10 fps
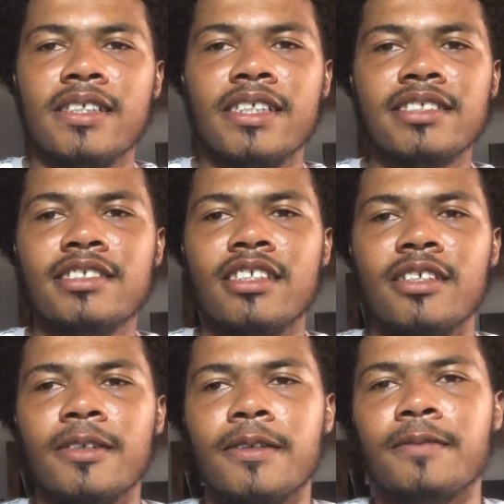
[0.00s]
is
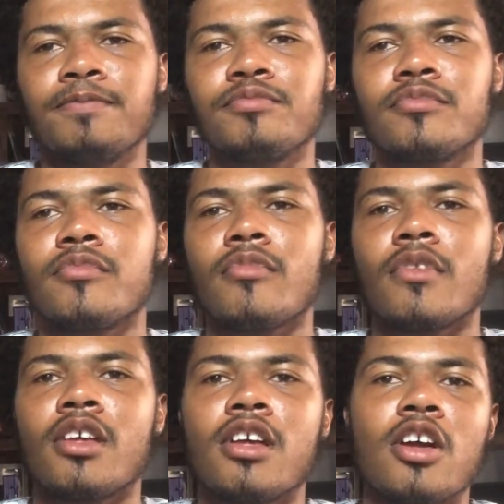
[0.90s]
the
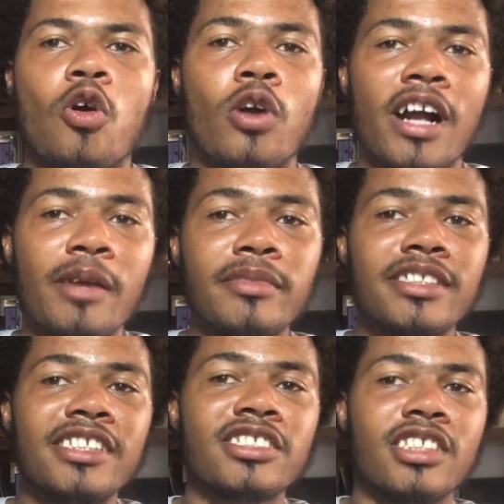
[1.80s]

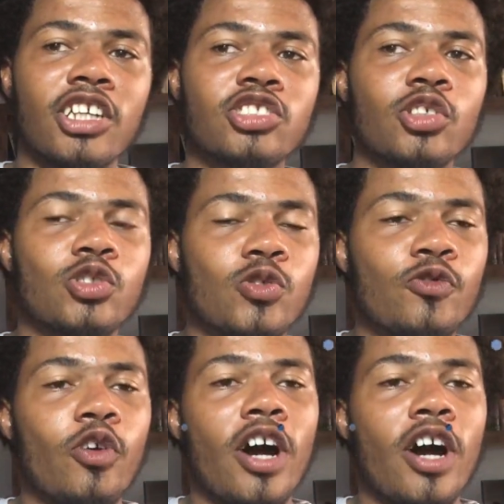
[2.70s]
Oukaimeden International School for